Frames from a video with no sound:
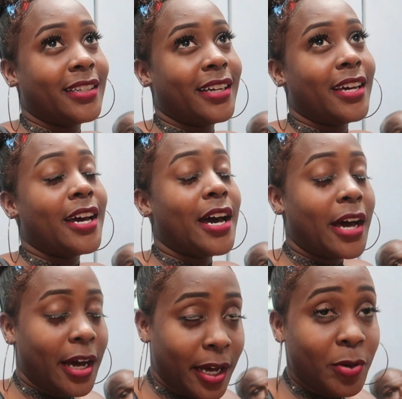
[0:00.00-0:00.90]
This Is Rick tonight.
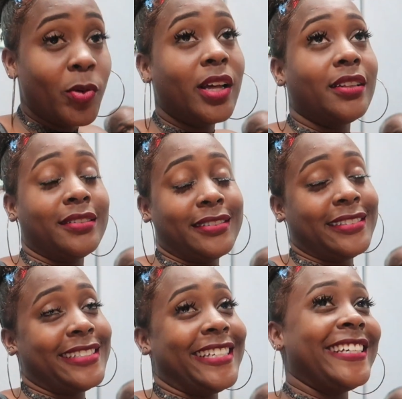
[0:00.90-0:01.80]
And, I uh, will. Uh, enjoy
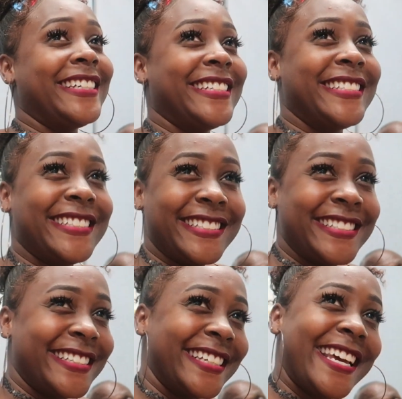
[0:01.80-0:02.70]
the rest of the season
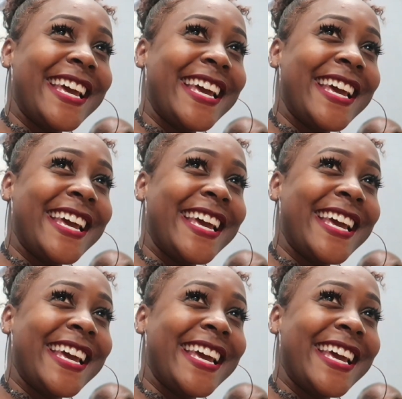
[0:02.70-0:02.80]
too.